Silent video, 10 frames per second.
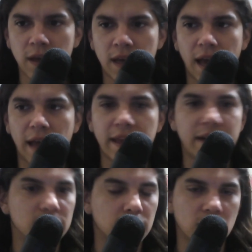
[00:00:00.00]
And
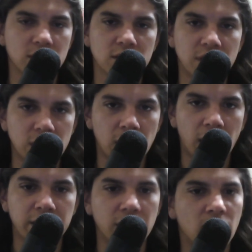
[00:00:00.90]
that is because of the
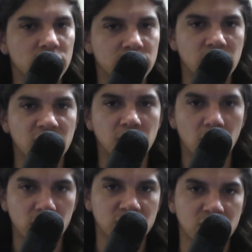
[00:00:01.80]
ideology of
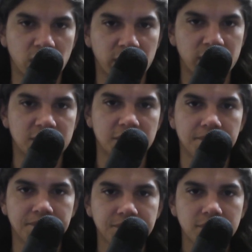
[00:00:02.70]

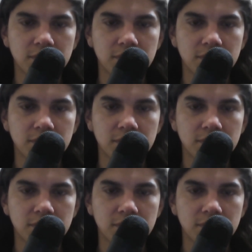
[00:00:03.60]
Marxist-Leninism.